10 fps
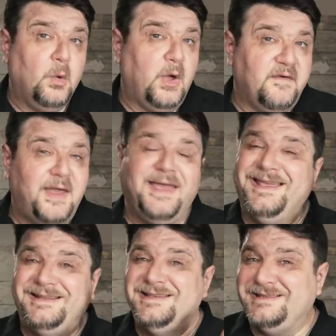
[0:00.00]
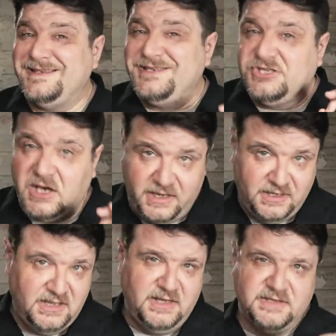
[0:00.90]
However, it is a
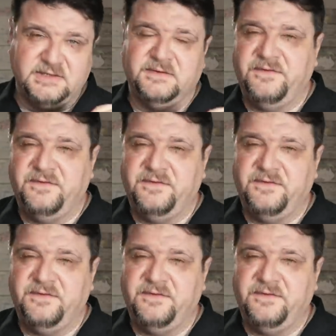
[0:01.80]
Chinese